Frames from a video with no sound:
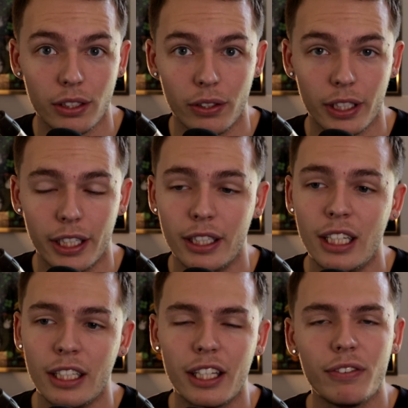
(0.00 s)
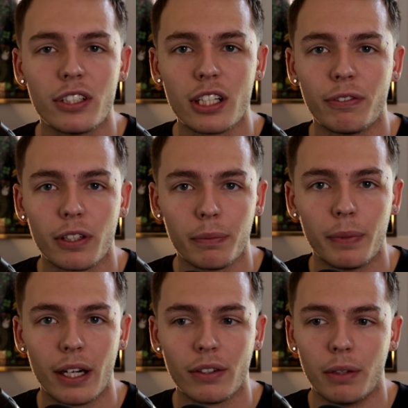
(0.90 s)
Okay, give yourself an
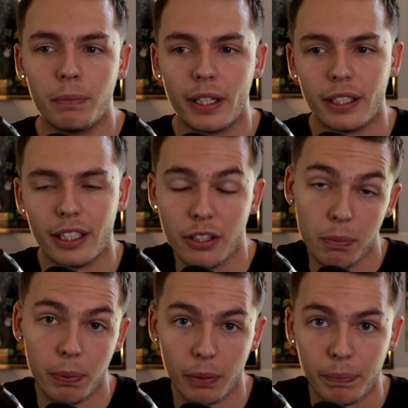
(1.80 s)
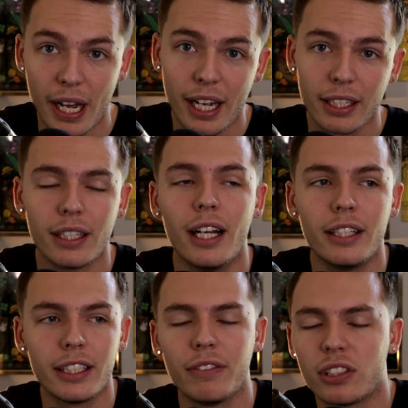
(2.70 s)
amount of money that you put back, and
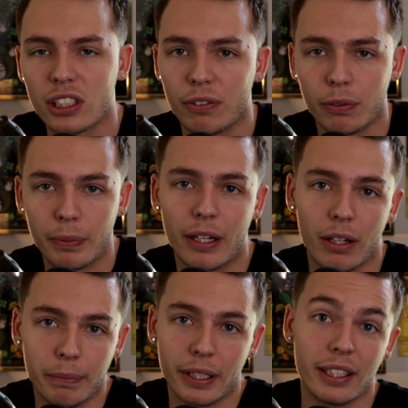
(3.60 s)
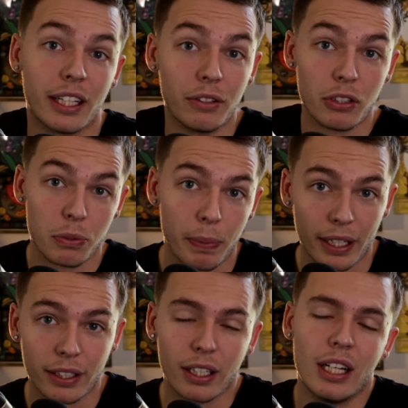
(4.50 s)
then give yourself an amount of money that you can spend.